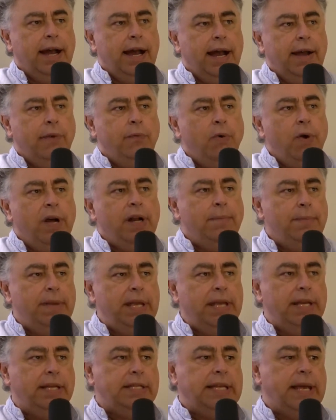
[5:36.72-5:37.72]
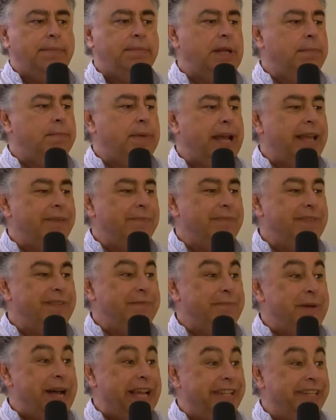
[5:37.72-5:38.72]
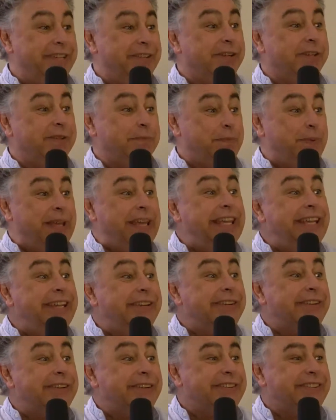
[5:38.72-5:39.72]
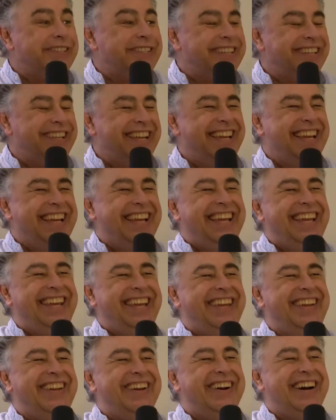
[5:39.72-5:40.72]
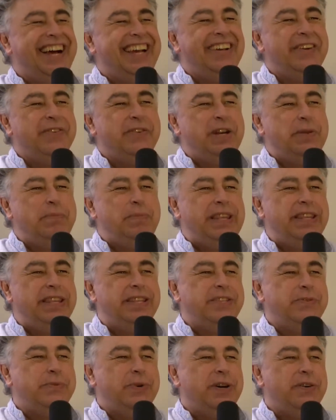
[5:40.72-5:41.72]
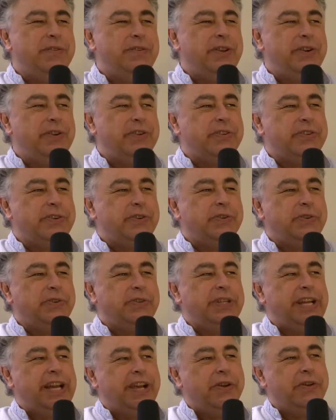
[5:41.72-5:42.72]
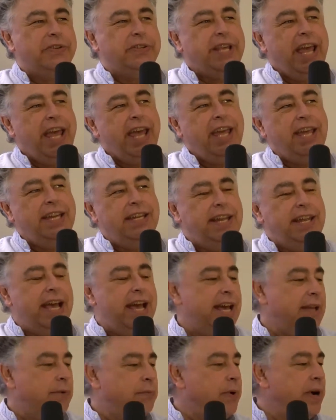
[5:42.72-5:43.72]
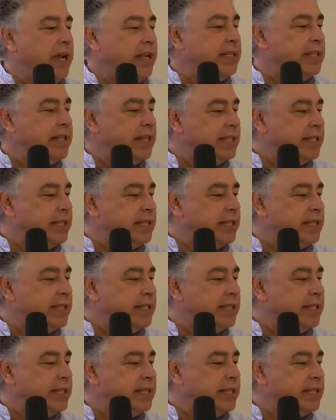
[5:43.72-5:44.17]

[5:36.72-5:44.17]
I want to be accepted by my adult peers. I don't want to be this 12-year-old that goes, "Hey, Dad, why is the